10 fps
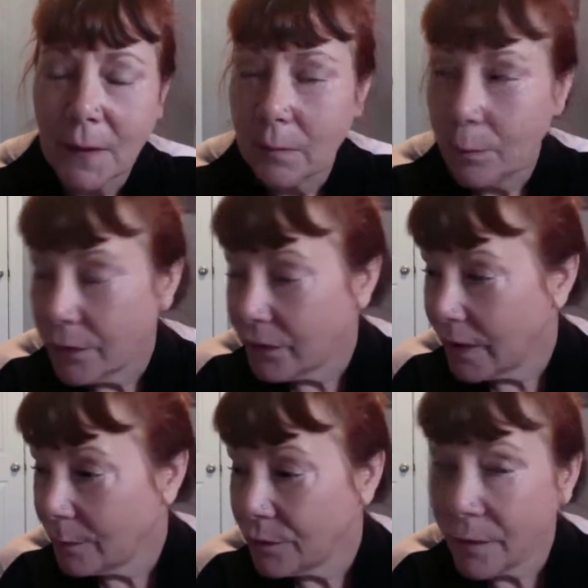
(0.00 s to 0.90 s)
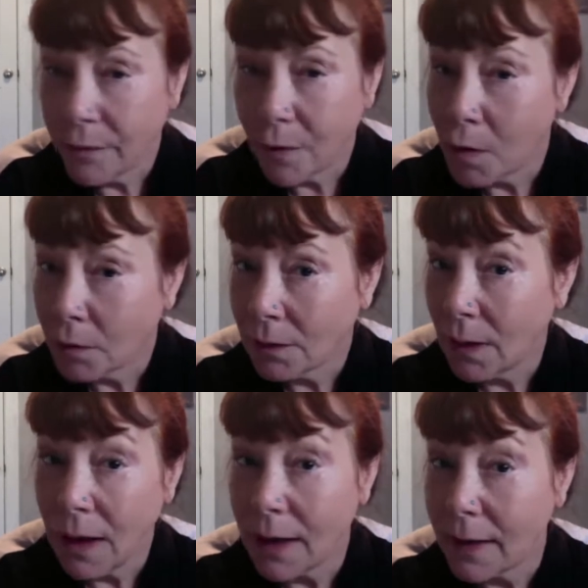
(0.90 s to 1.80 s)
Perceptions aren't
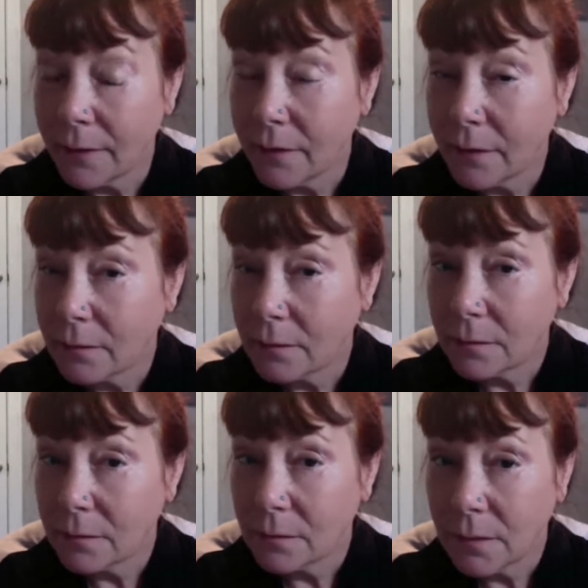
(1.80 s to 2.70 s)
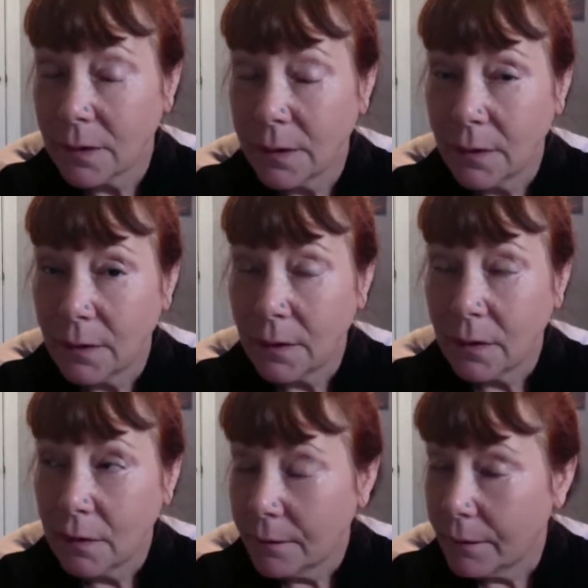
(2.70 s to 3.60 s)
lies.
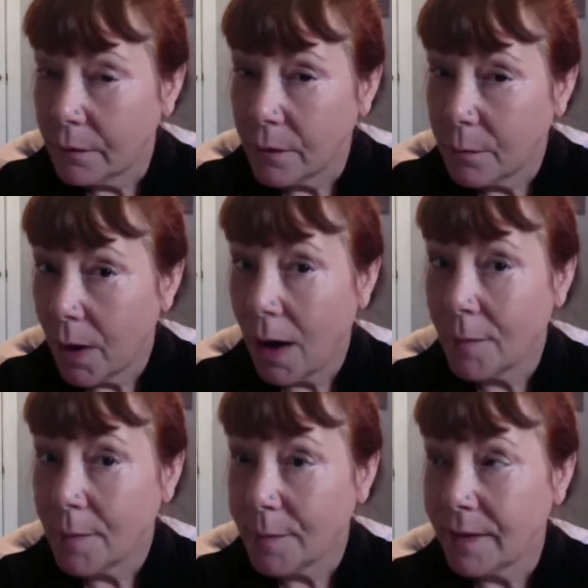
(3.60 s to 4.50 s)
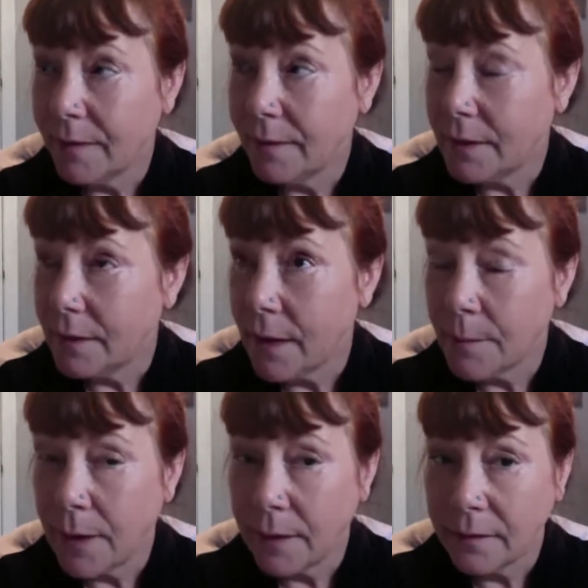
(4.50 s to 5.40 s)
You could probably see
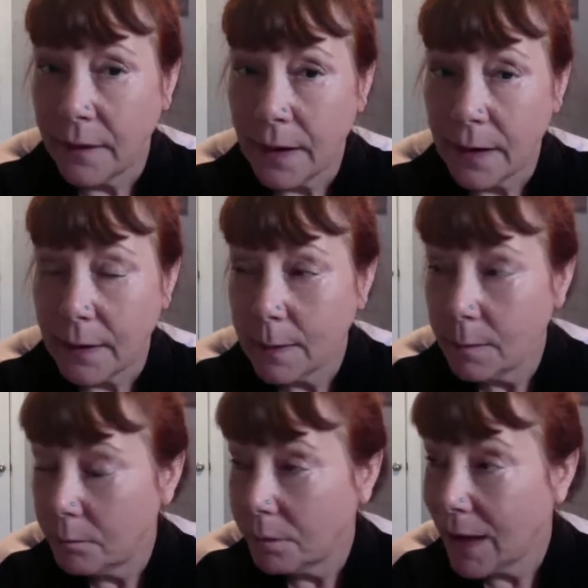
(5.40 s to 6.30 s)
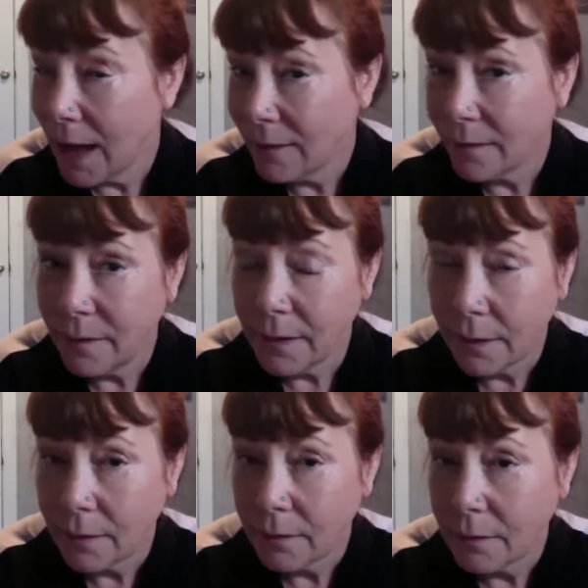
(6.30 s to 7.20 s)
them as a
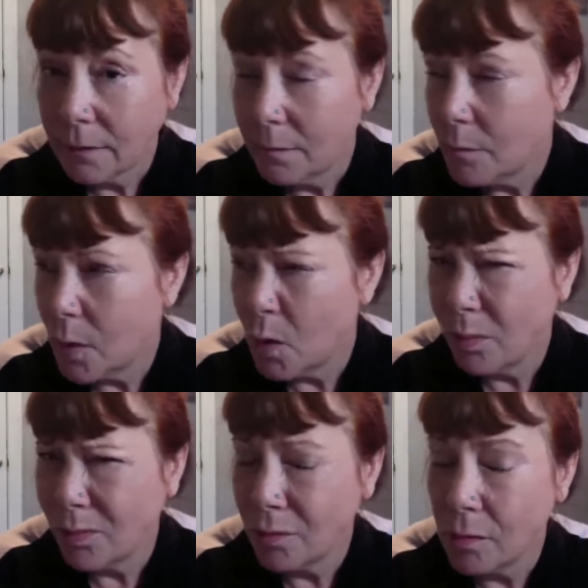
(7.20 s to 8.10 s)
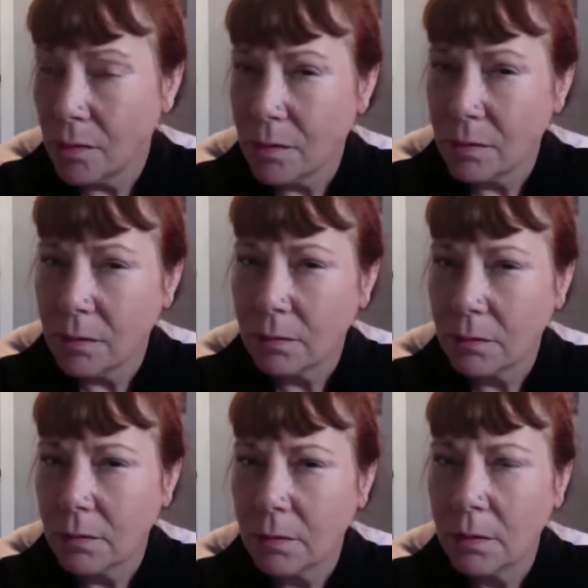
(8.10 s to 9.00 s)
plastic, mobile,
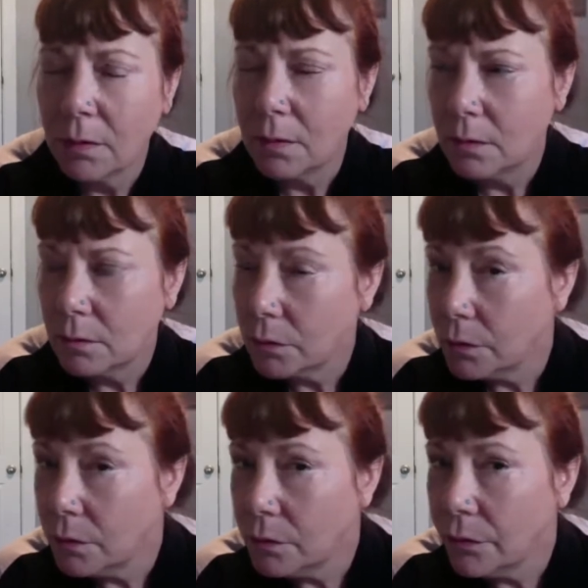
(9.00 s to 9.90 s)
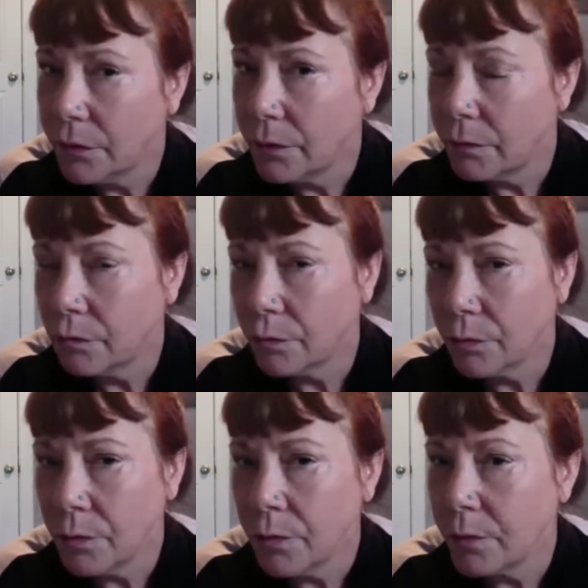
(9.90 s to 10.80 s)
loose
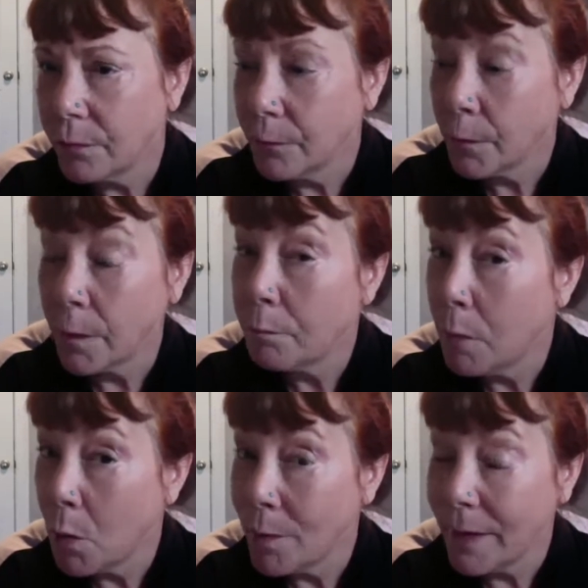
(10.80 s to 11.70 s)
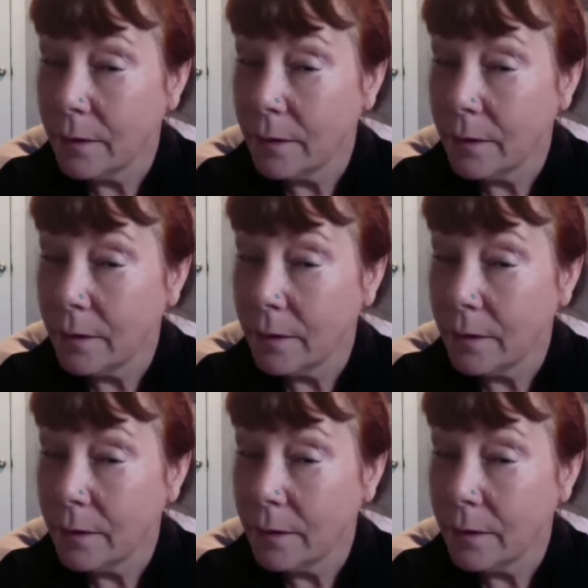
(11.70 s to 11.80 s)
truth for the moment